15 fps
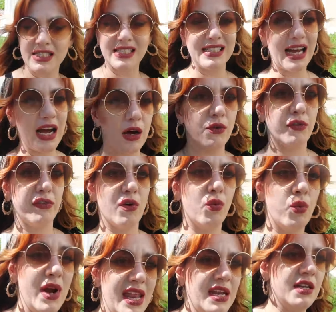is down for
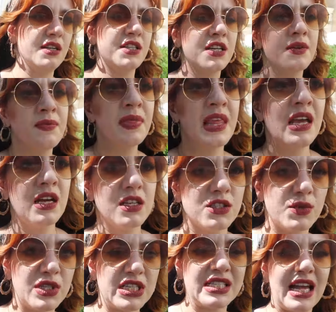wind.
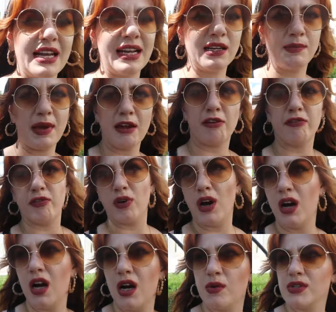So we just sat and had a beer and thought,
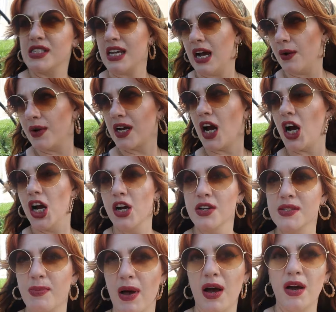ah, oh, we'll see how it
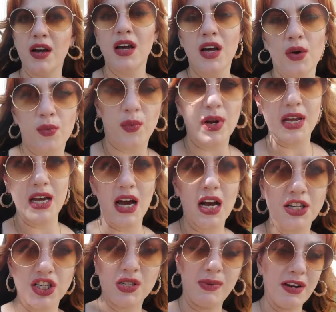goes. But we
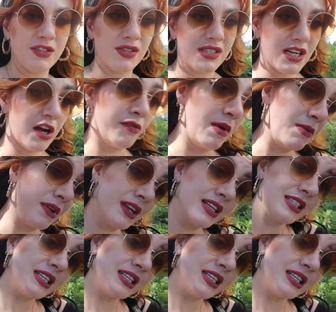uh, just spoke to a staff member and they